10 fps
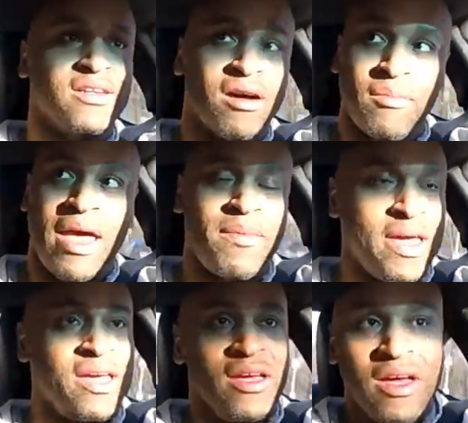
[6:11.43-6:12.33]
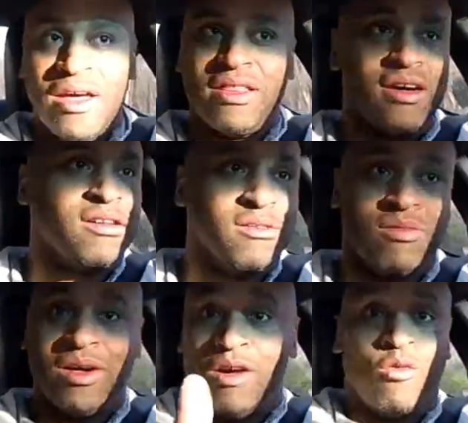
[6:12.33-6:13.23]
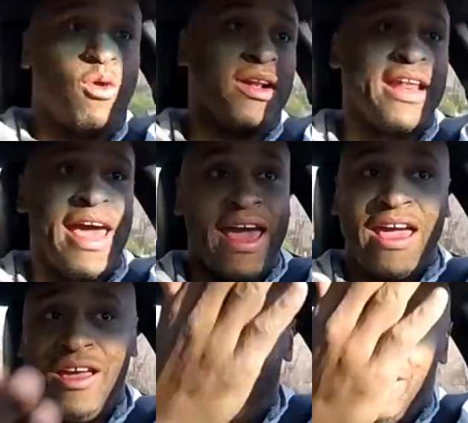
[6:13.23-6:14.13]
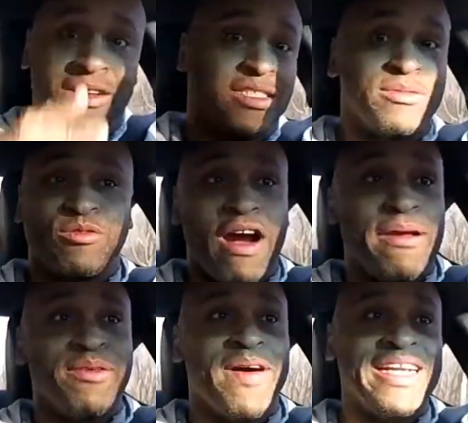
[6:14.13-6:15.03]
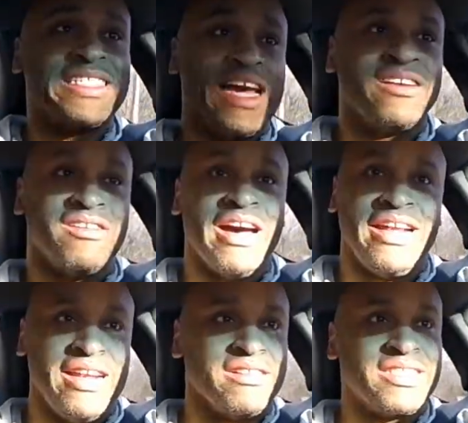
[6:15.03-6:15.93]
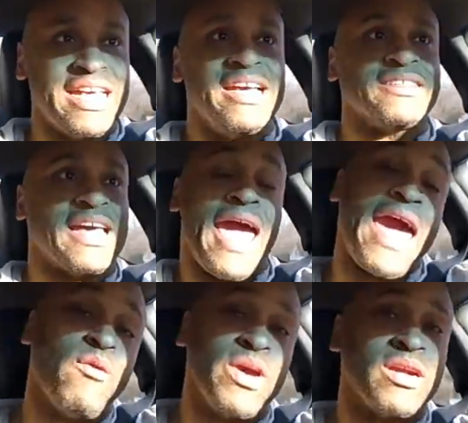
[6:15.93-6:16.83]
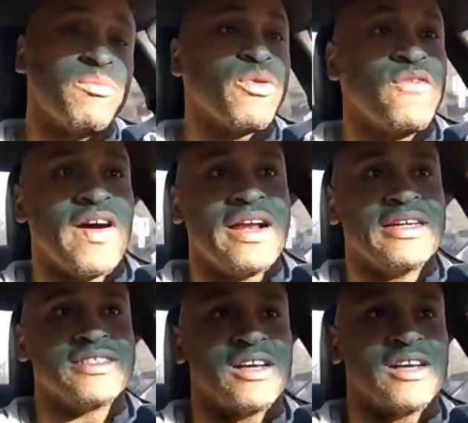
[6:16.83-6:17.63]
You know, maybe they'll one day subscribe to my channel and they'll see and say, hey, we can improve on this.